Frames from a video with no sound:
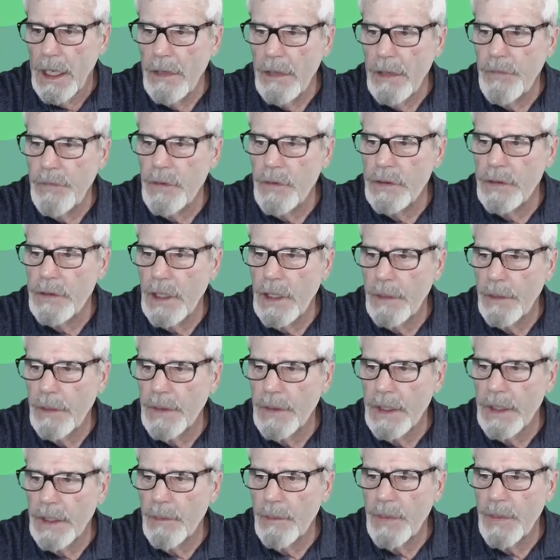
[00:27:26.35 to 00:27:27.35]
If you
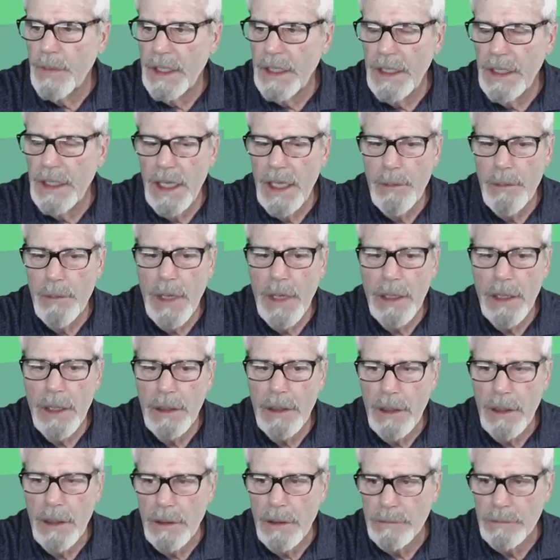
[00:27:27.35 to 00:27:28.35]
type a company name
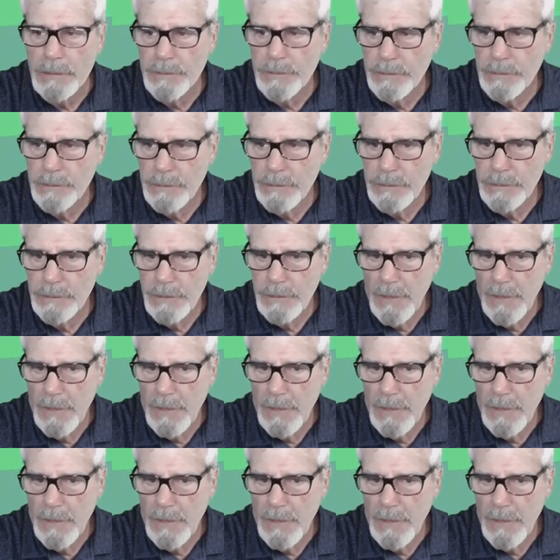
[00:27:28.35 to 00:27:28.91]
on here,